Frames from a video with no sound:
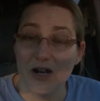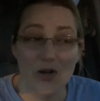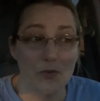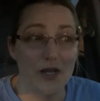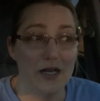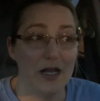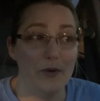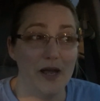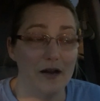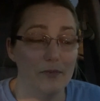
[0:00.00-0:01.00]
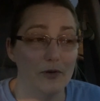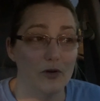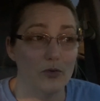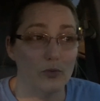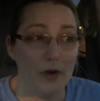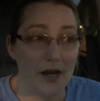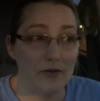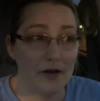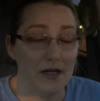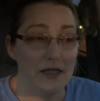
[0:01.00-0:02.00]
I know we did. We had a great,
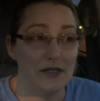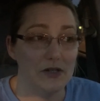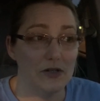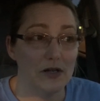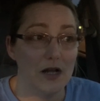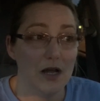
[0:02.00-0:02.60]
great Easter.